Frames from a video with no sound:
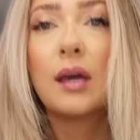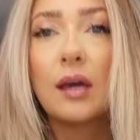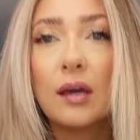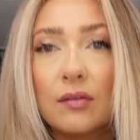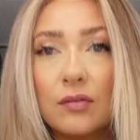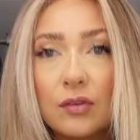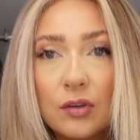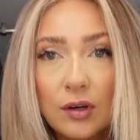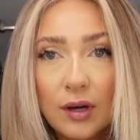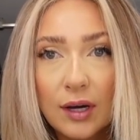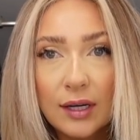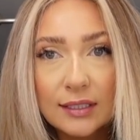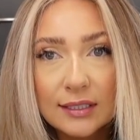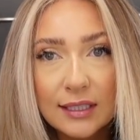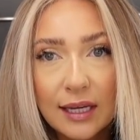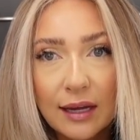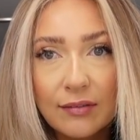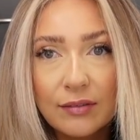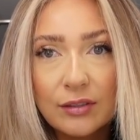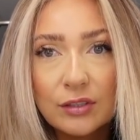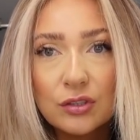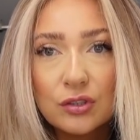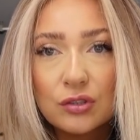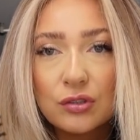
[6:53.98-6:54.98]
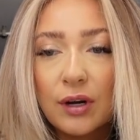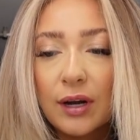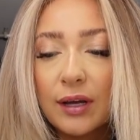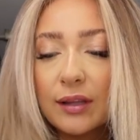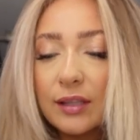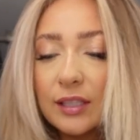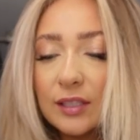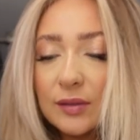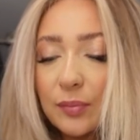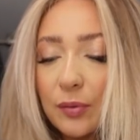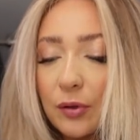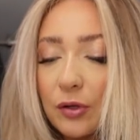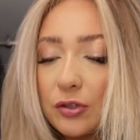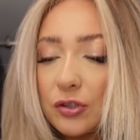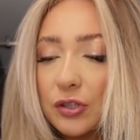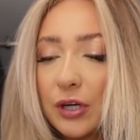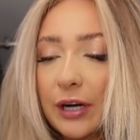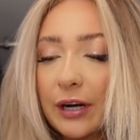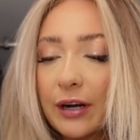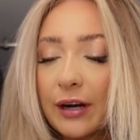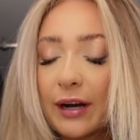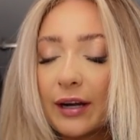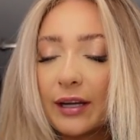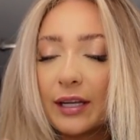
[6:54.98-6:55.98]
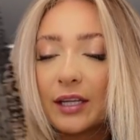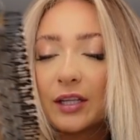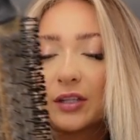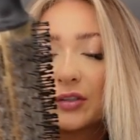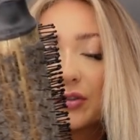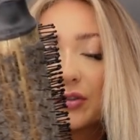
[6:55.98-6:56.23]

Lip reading: If you guys haven't tried this blow dryer, I need